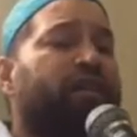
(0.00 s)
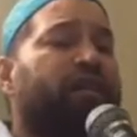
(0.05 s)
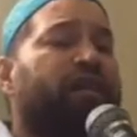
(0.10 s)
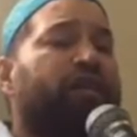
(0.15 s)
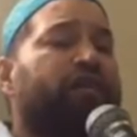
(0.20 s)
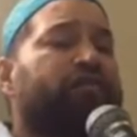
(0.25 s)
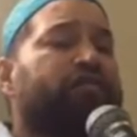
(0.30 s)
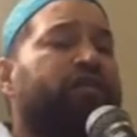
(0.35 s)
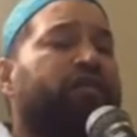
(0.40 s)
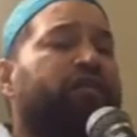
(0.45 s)

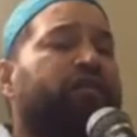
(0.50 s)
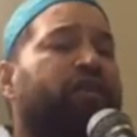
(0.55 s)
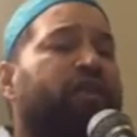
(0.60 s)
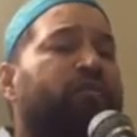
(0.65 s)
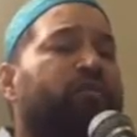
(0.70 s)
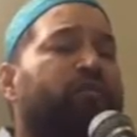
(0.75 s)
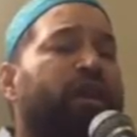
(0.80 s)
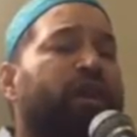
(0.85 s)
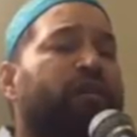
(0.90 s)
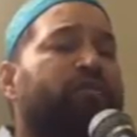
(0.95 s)
is that the
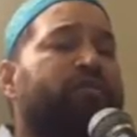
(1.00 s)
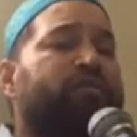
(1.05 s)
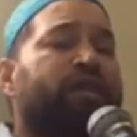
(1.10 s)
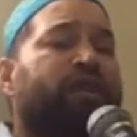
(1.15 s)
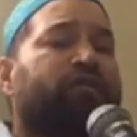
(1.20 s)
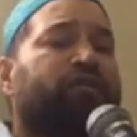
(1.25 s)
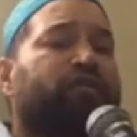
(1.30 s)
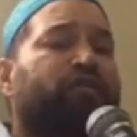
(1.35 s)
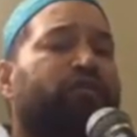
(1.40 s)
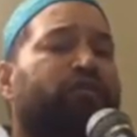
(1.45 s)
Imams
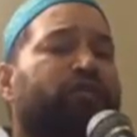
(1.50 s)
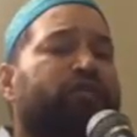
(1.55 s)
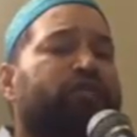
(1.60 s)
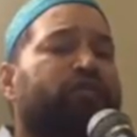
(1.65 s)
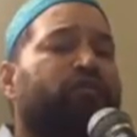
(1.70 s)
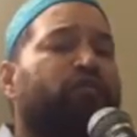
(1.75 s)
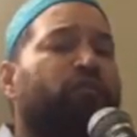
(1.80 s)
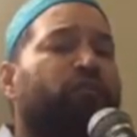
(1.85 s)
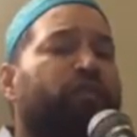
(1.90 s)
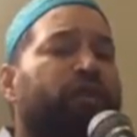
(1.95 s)
had
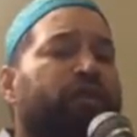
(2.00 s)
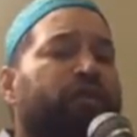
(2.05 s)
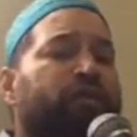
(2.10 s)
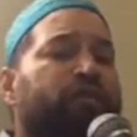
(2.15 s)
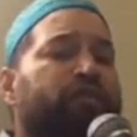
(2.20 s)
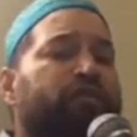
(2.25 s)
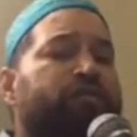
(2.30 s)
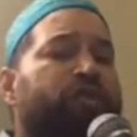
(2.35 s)
difference of opinions